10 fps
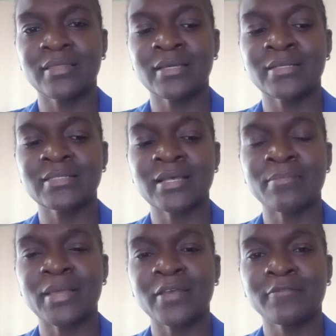there is
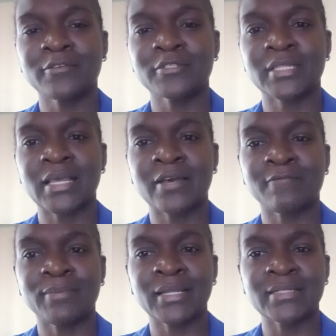some effort they
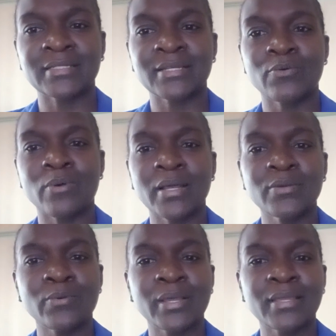have placed in
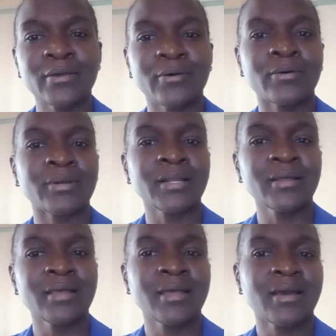one way
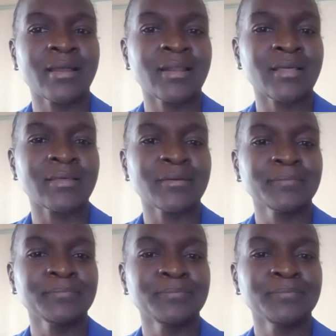or another.